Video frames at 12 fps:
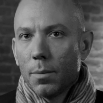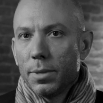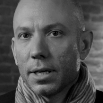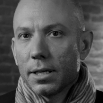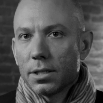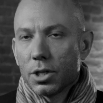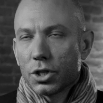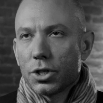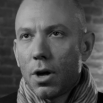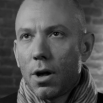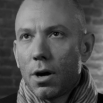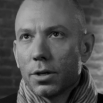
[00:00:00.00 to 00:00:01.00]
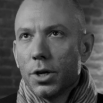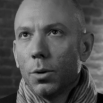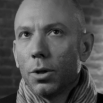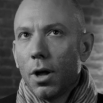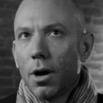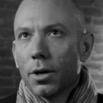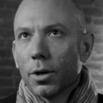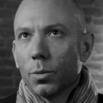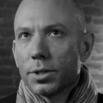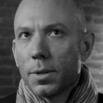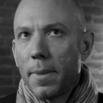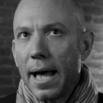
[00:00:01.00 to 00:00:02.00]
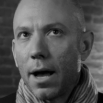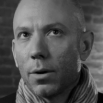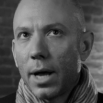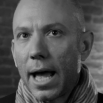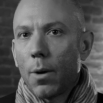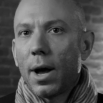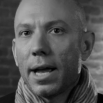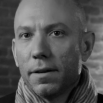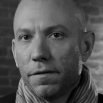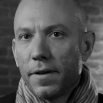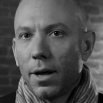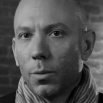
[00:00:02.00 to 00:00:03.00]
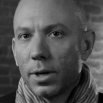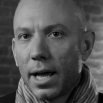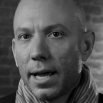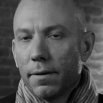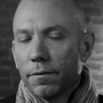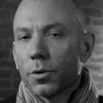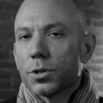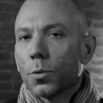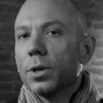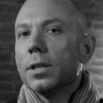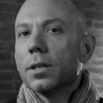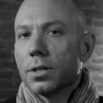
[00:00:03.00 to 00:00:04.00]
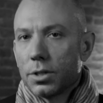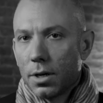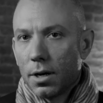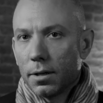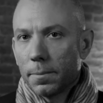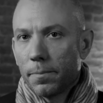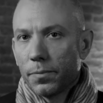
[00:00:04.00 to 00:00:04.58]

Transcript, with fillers: because the song no longer was about how I had felt when I had first written the song.